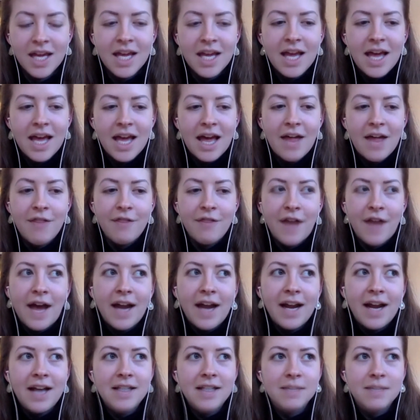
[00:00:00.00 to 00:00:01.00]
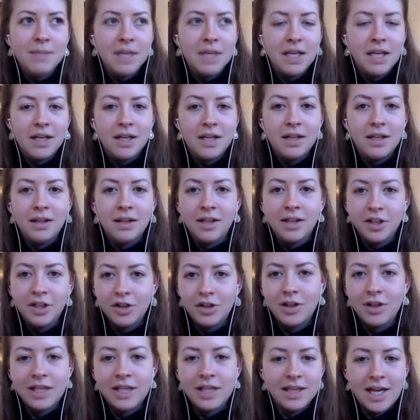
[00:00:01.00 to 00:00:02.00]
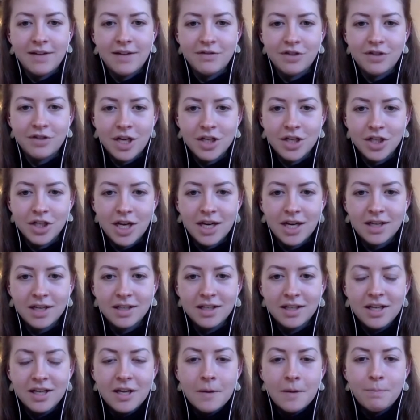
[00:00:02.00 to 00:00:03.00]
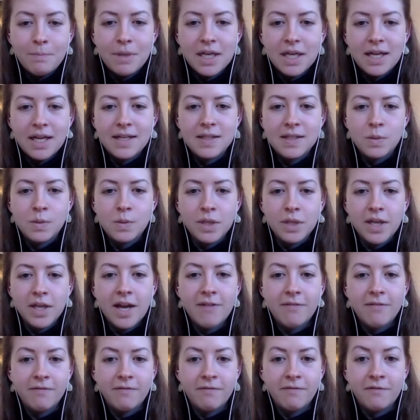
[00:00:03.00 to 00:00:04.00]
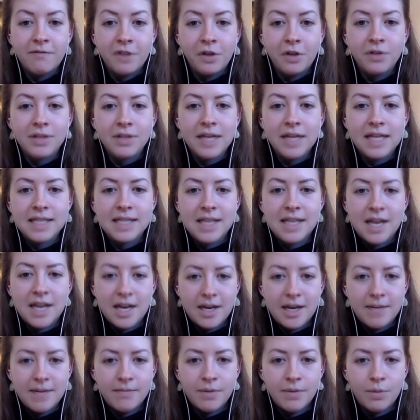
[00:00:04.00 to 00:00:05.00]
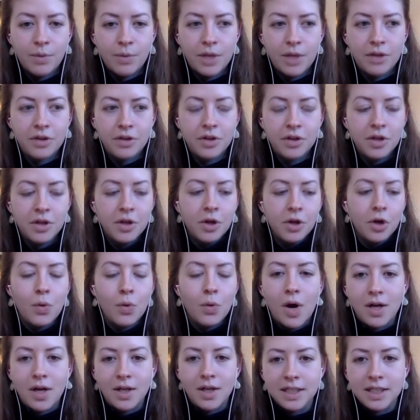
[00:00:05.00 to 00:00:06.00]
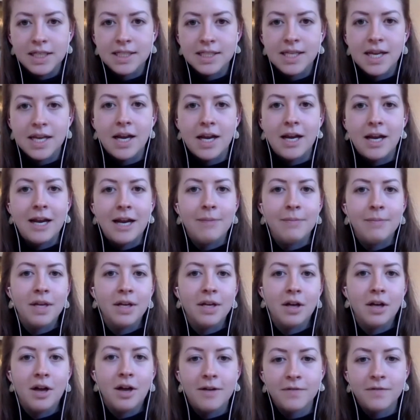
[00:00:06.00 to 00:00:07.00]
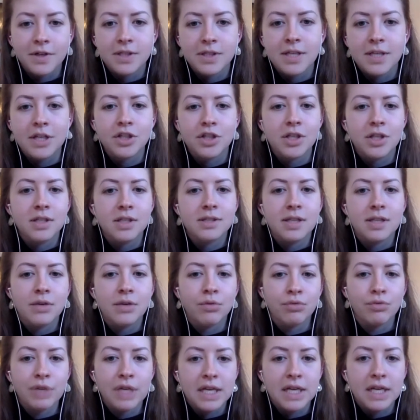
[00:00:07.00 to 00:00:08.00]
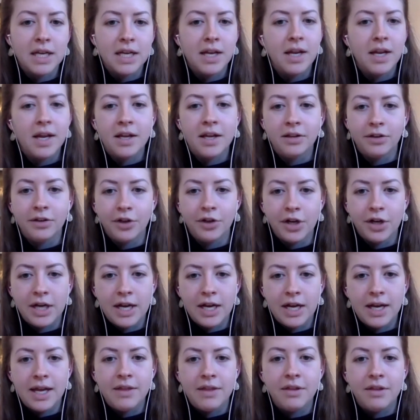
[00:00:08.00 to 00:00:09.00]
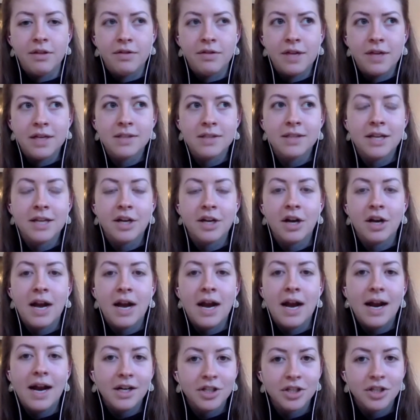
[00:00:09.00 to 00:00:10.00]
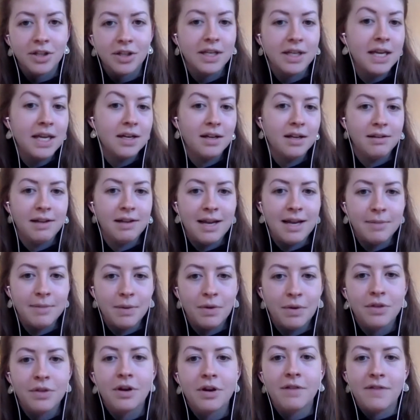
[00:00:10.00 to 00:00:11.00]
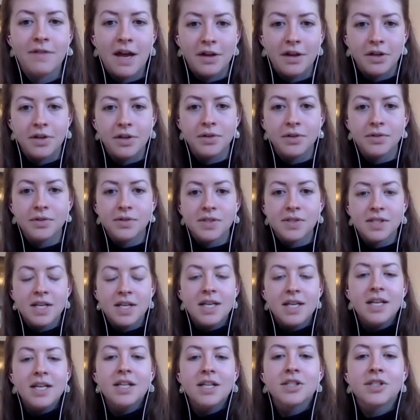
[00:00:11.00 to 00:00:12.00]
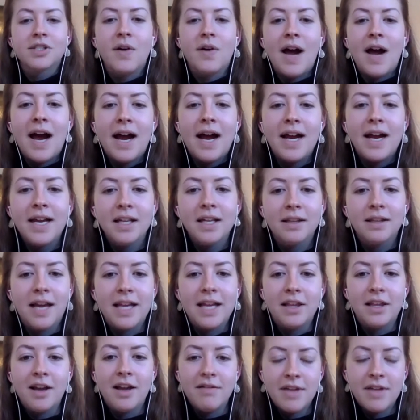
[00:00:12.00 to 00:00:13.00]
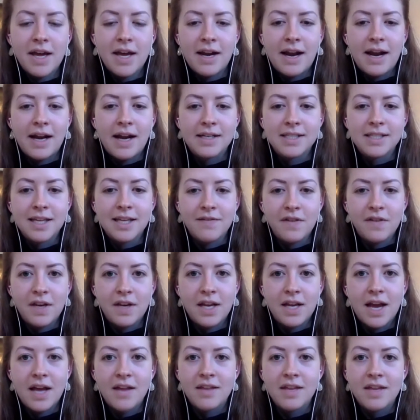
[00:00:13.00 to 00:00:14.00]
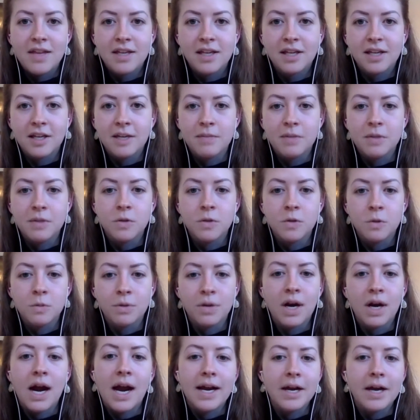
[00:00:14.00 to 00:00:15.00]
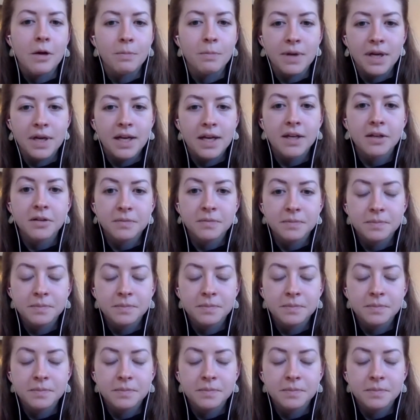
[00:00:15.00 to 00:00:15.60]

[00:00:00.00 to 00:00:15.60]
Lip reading: And that has been literally life-changing because we have filled that time with quality time and conversations and reading and learning and the things that are actually in alignment with our values. So I love that activity. I think it can be super eye-opening.